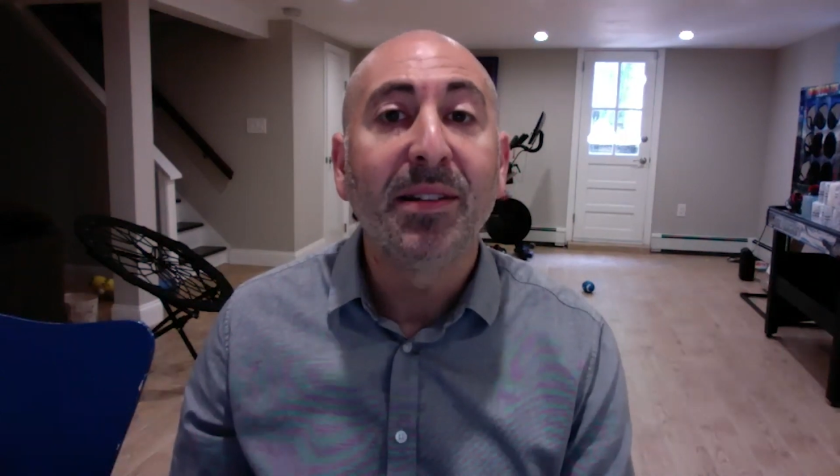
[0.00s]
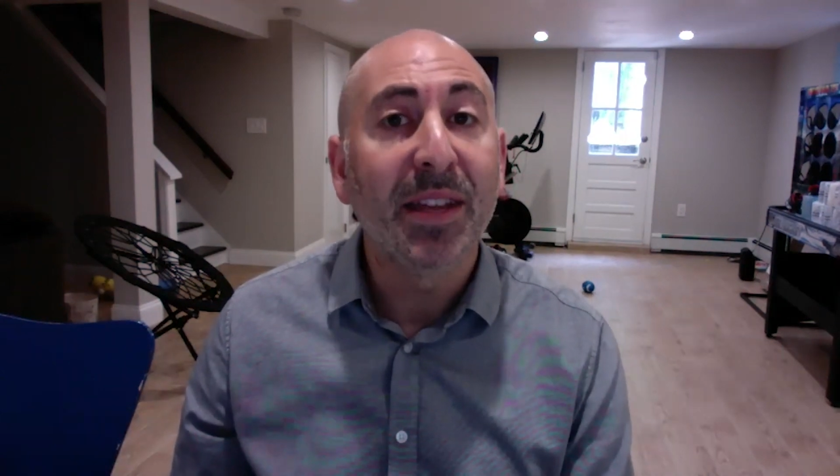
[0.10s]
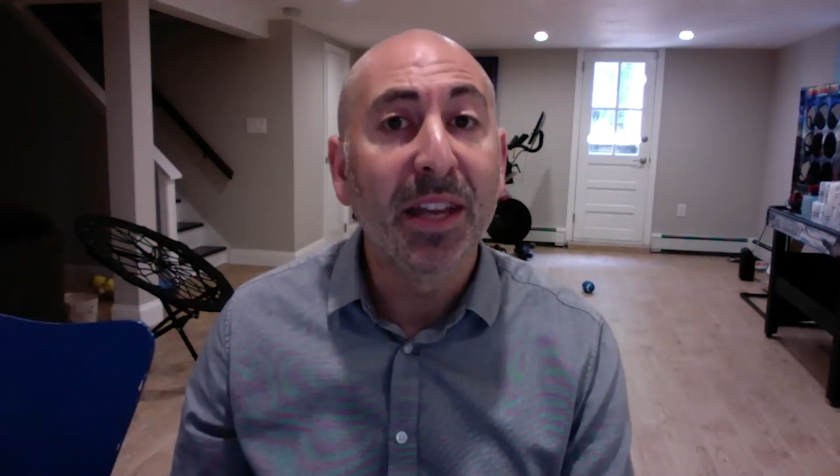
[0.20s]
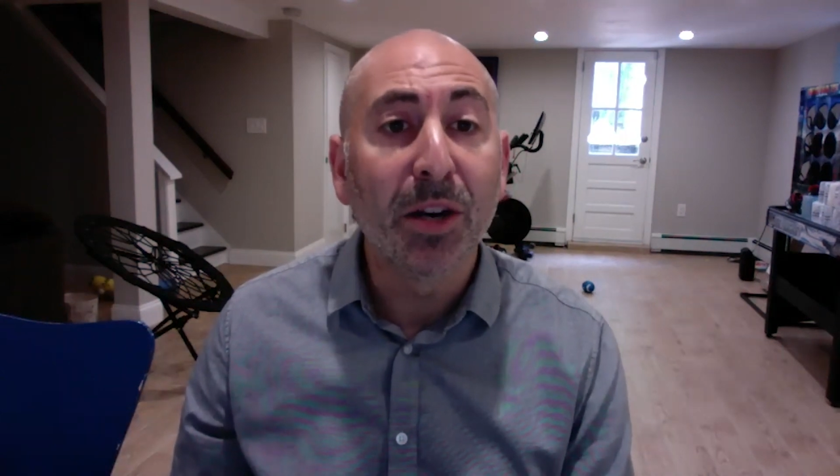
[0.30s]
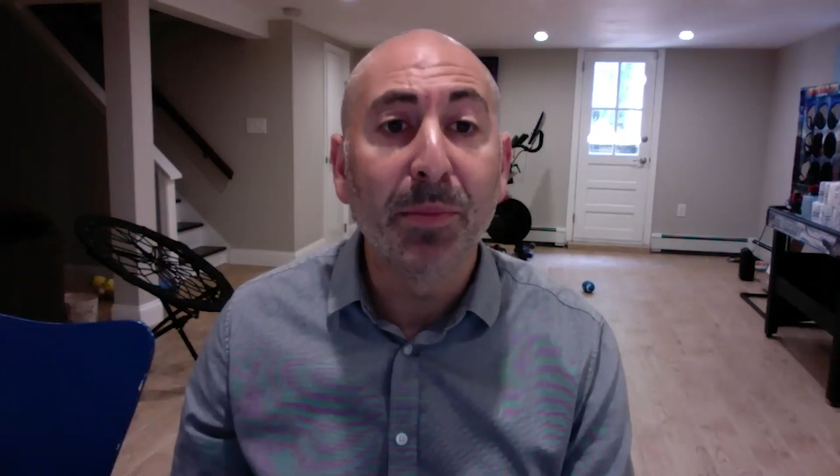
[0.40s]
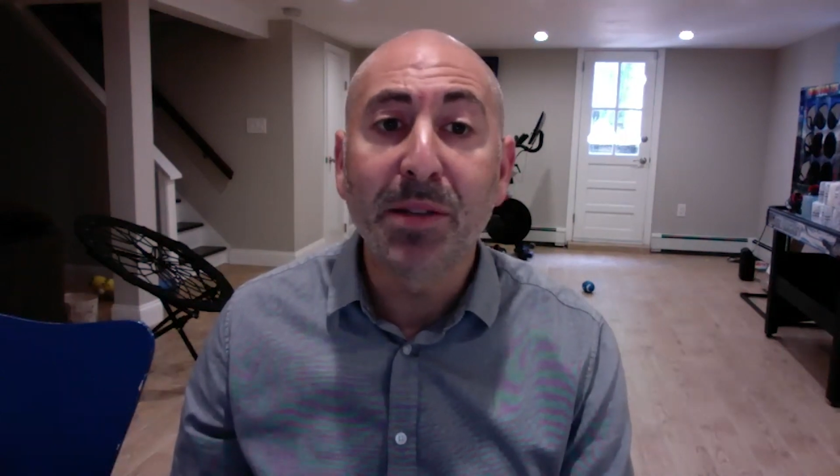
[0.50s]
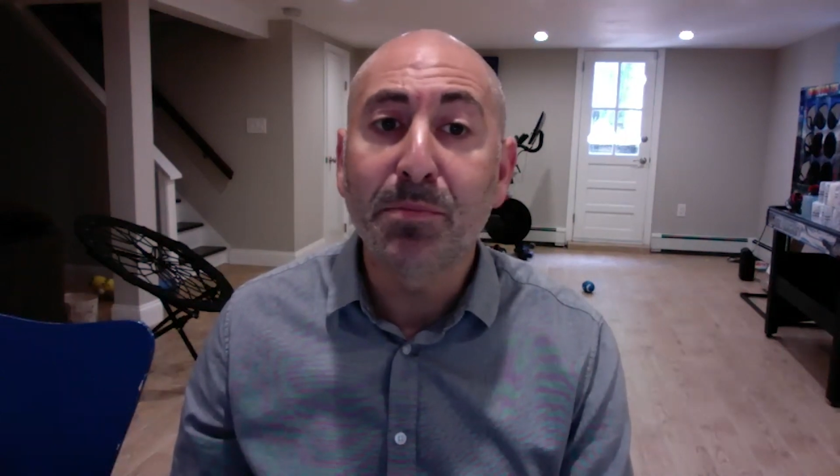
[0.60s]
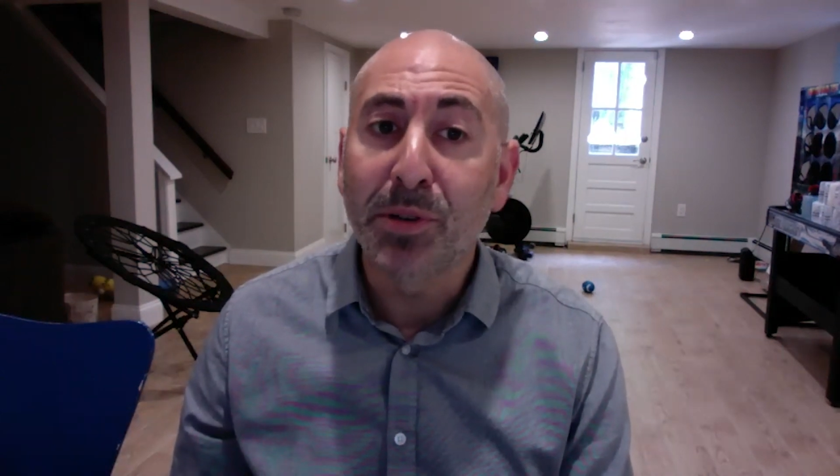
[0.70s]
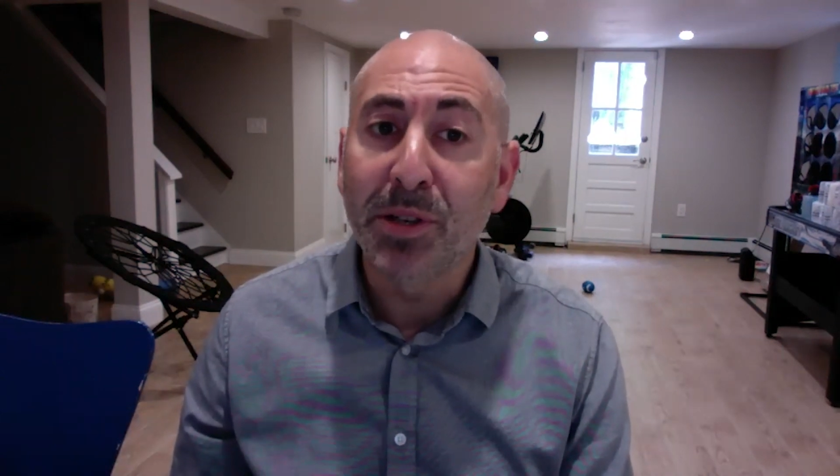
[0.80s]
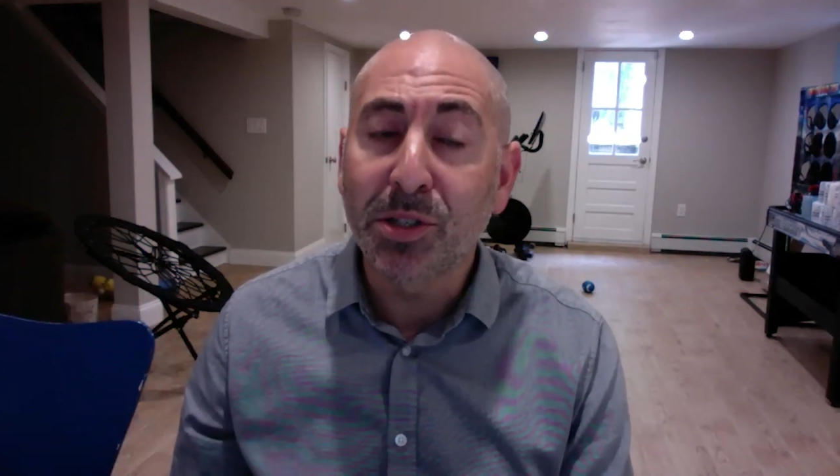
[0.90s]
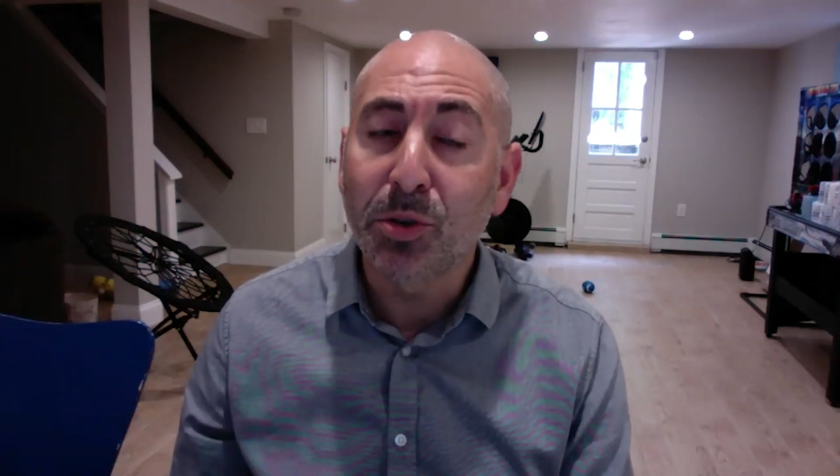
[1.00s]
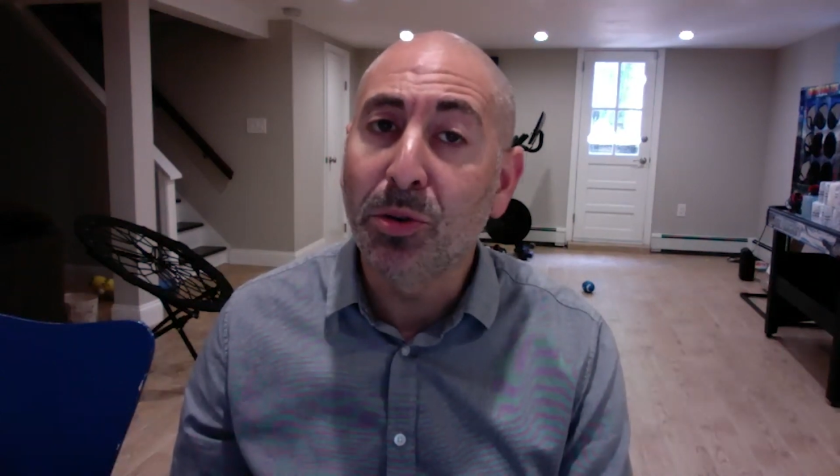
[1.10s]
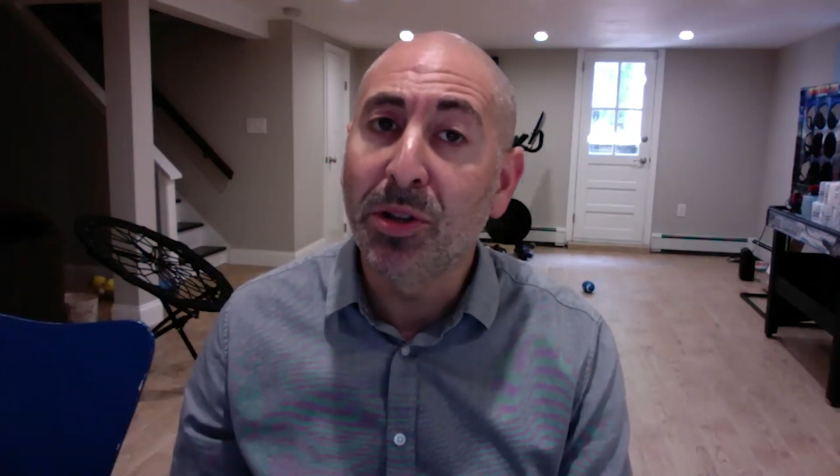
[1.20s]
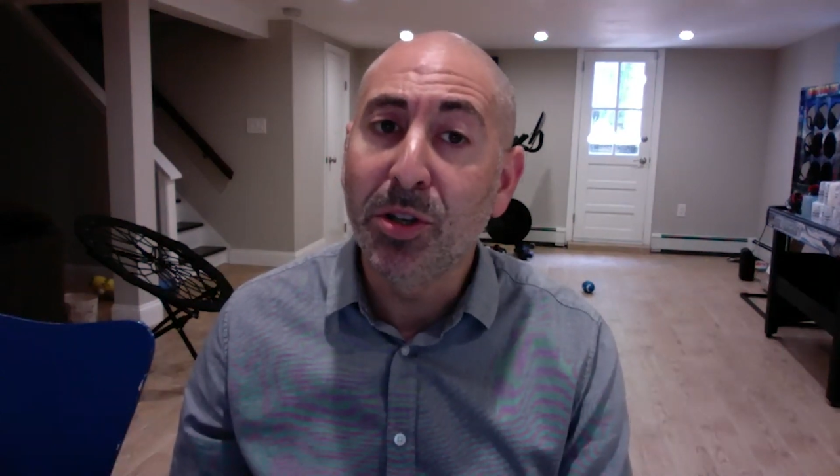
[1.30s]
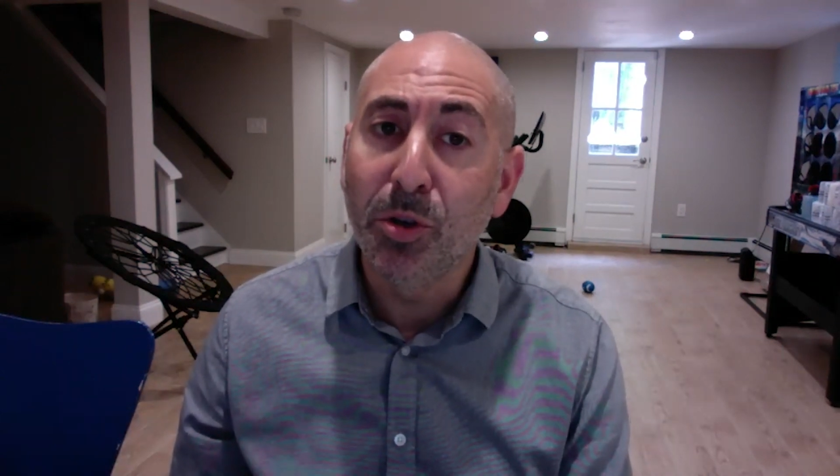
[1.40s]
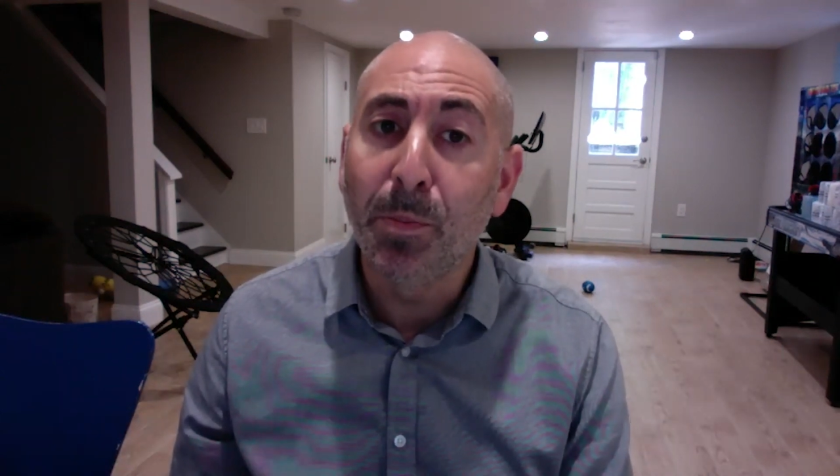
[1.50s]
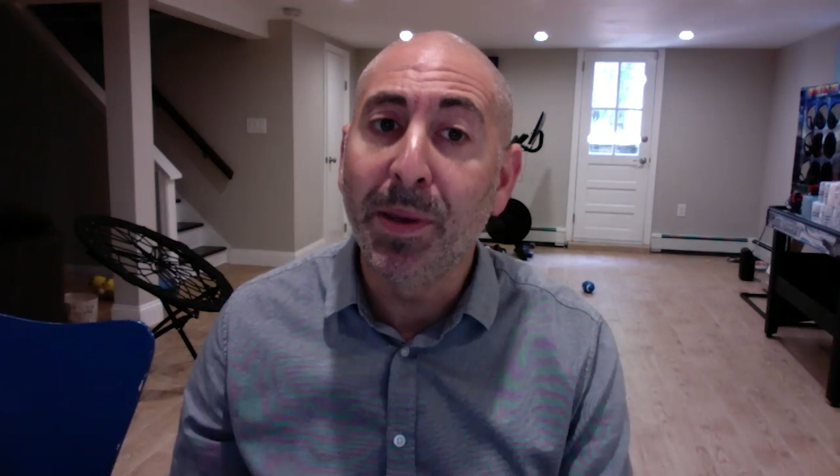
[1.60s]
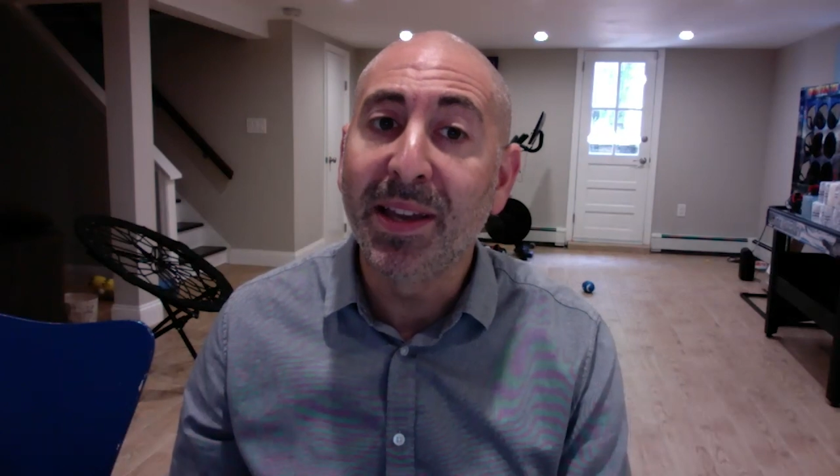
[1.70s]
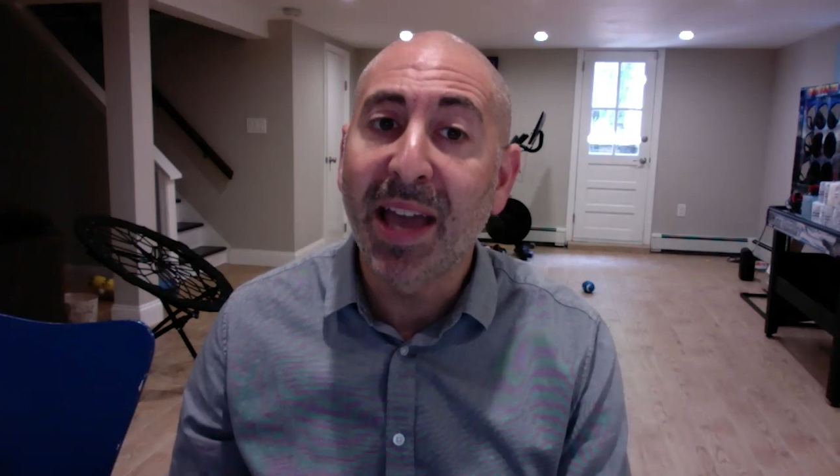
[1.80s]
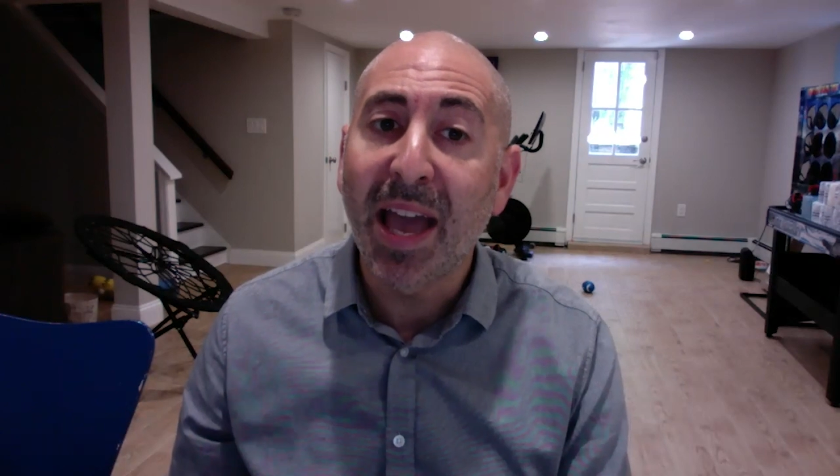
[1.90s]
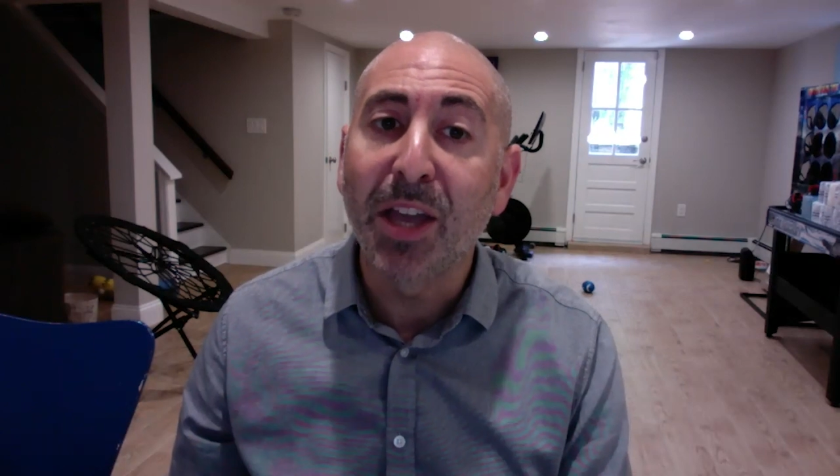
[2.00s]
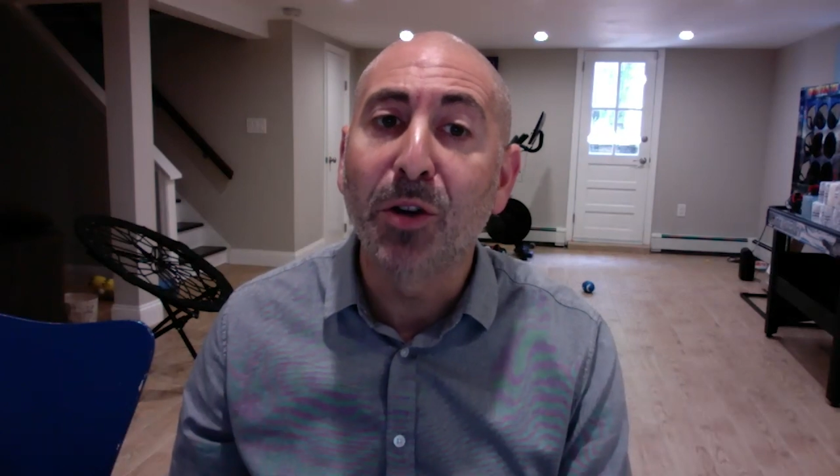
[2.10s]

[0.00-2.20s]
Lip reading: Tiegerman Preschool and UPK,